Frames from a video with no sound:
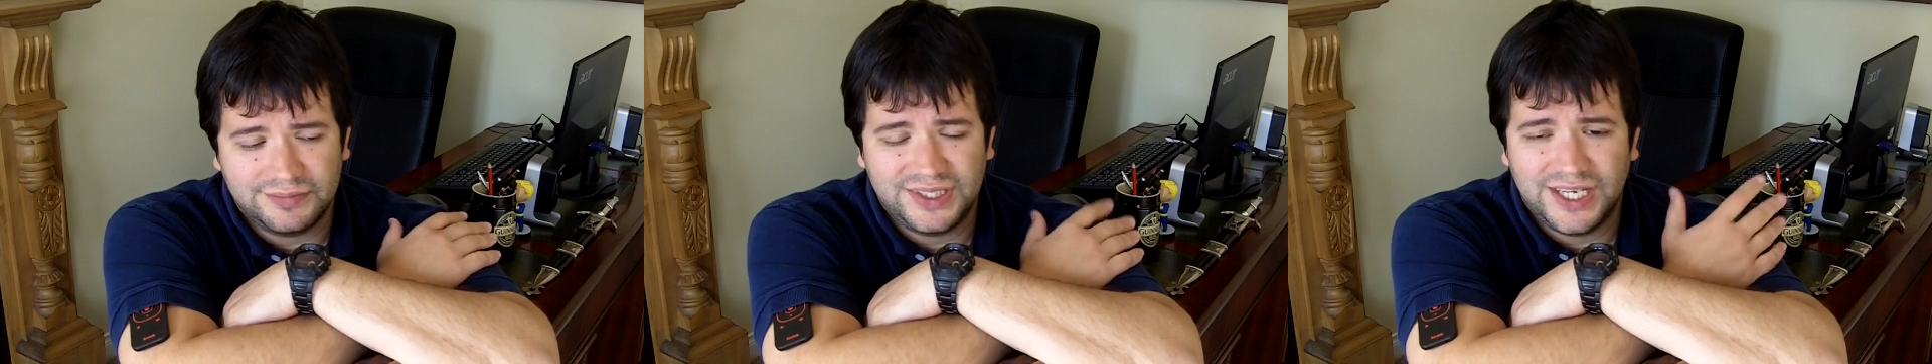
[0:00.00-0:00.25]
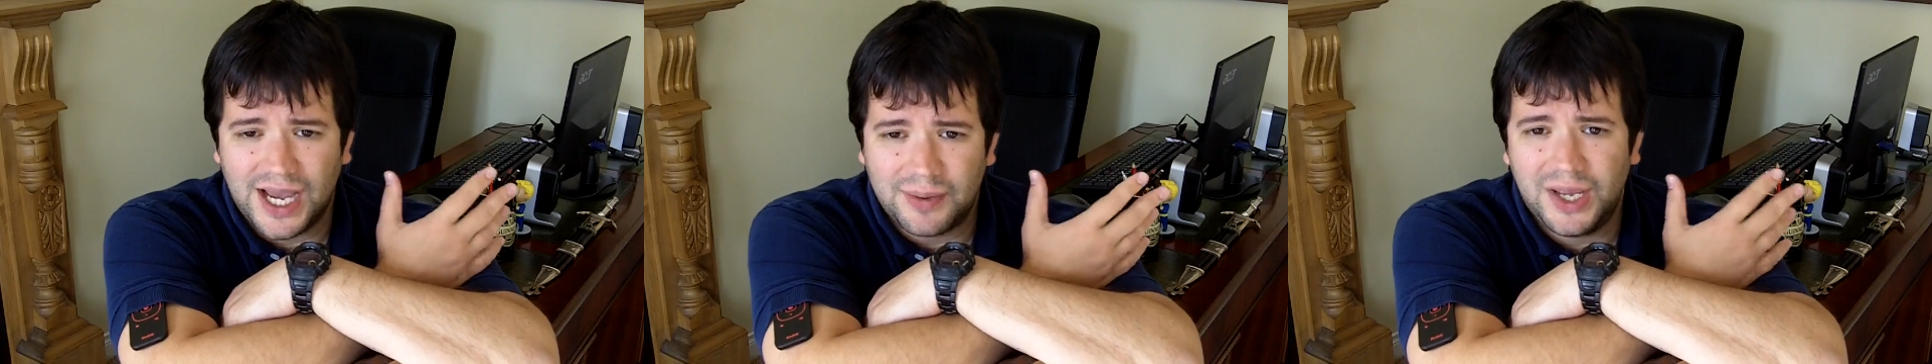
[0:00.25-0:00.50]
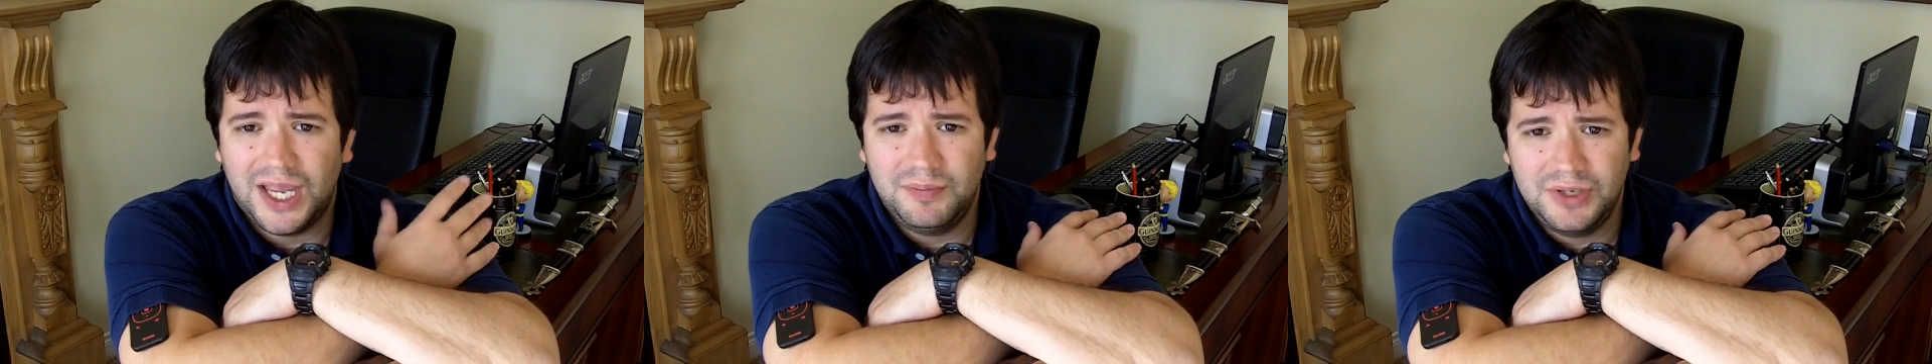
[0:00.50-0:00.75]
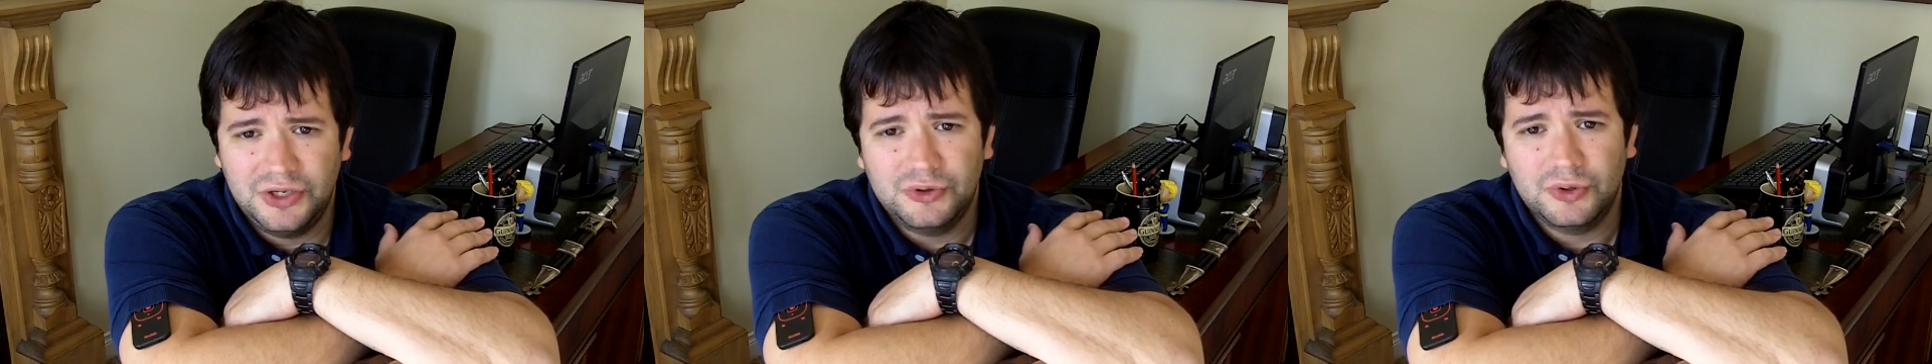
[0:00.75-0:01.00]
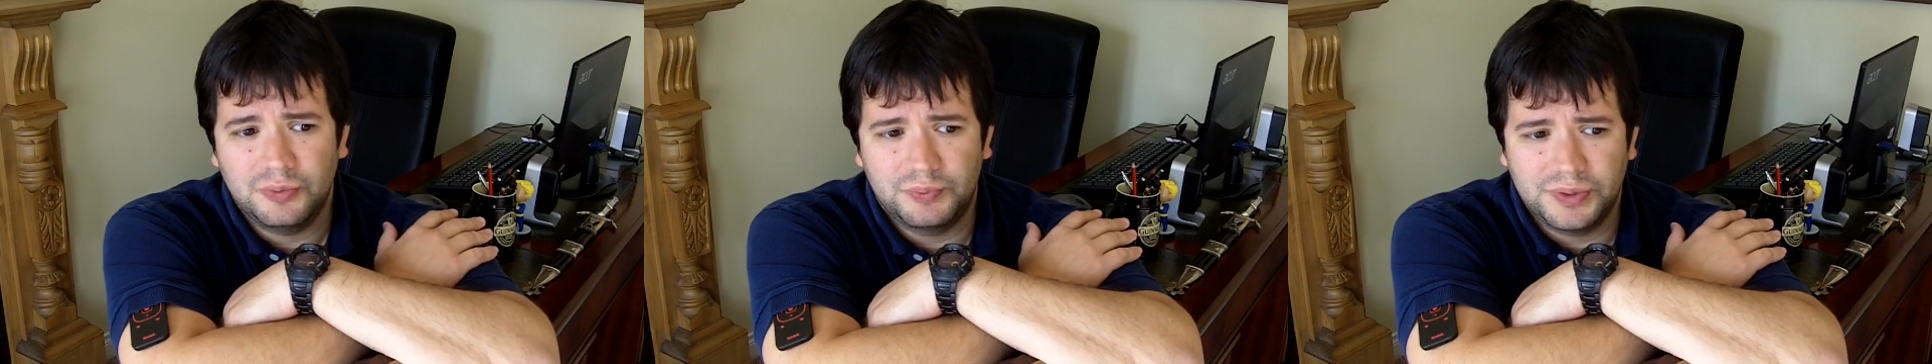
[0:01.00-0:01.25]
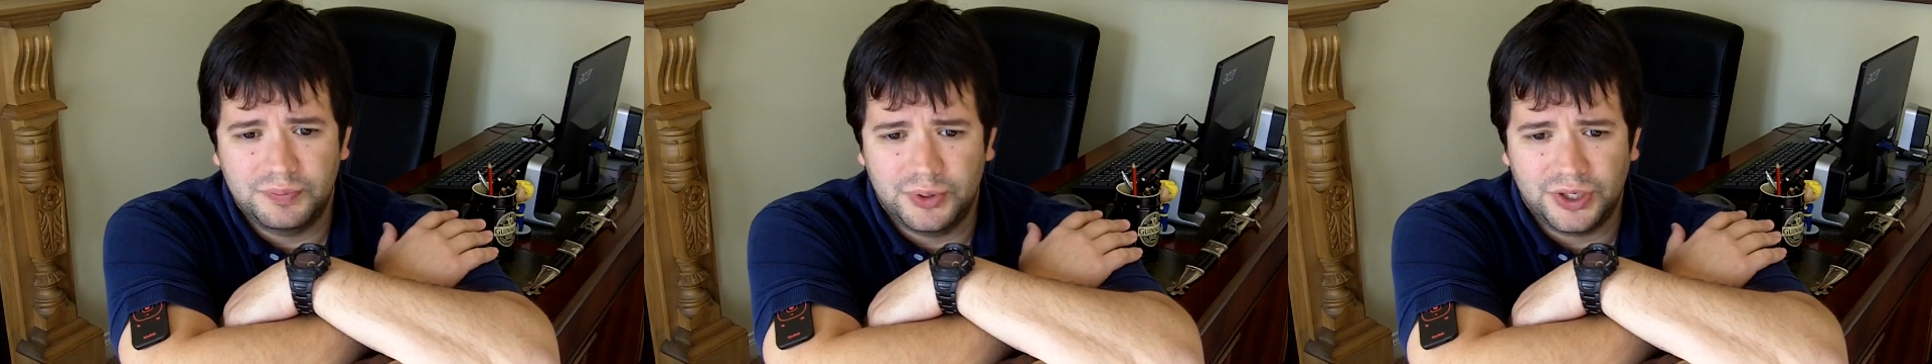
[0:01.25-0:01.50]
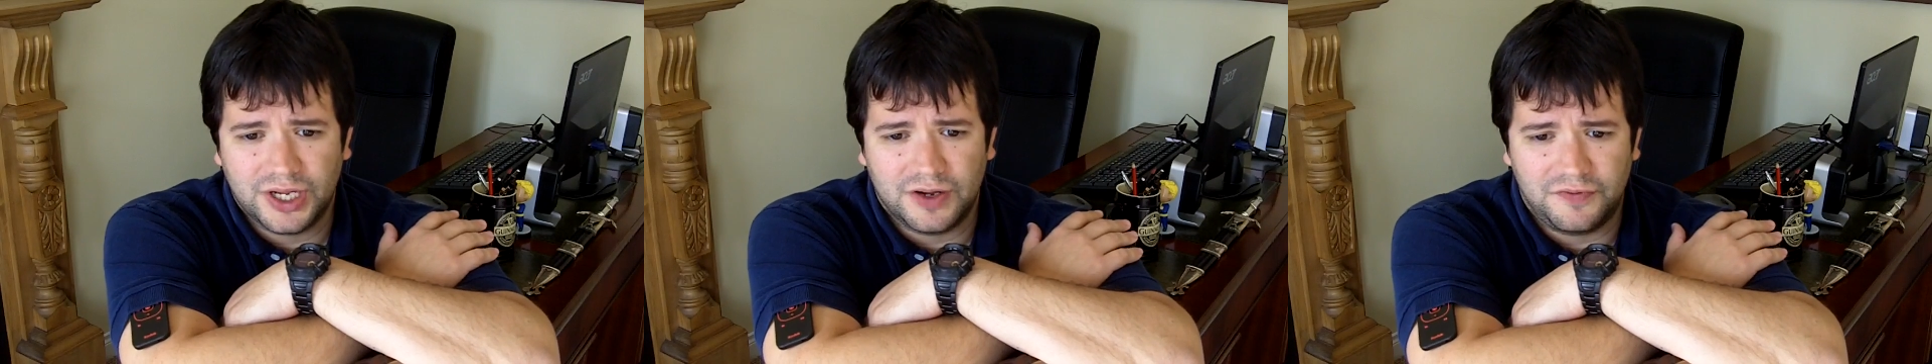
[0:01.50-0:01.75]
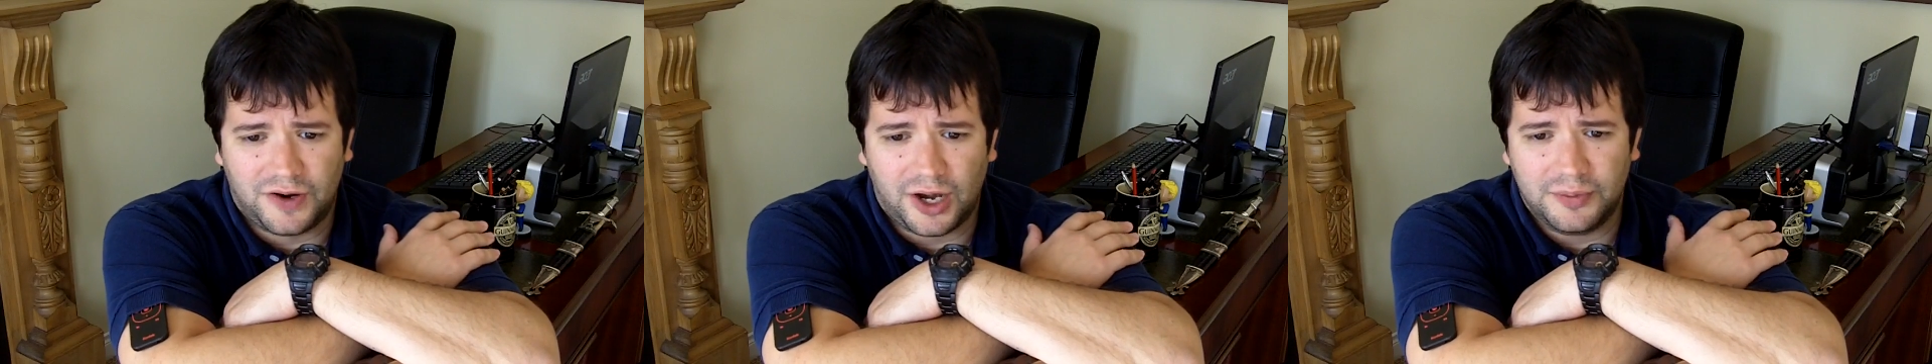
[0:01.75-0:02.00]
yeah, maybe you will be putting a
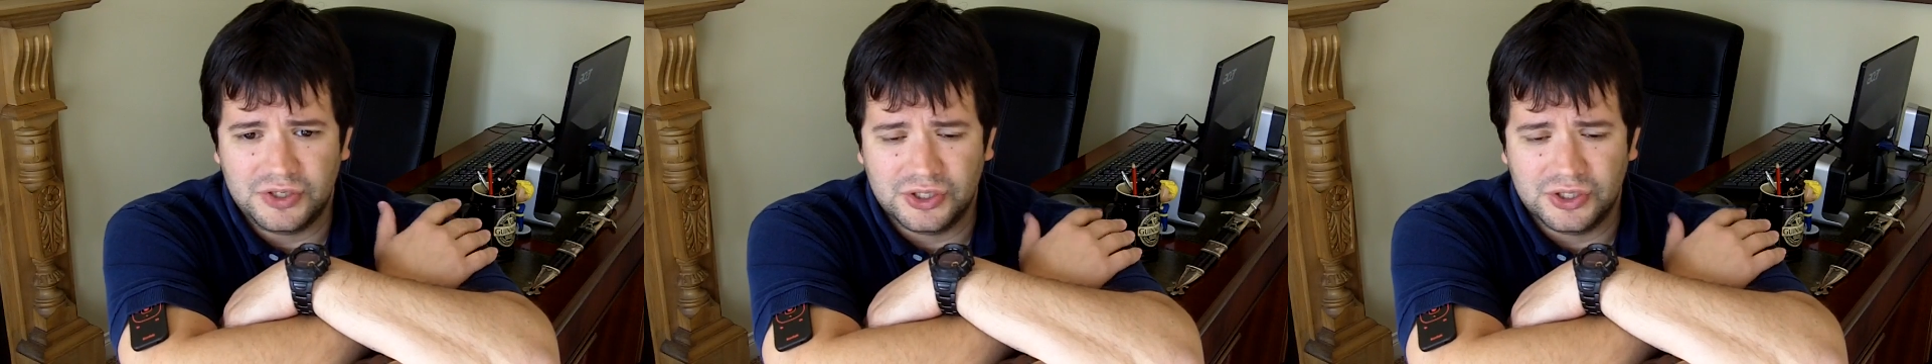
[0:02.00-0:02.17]
firearm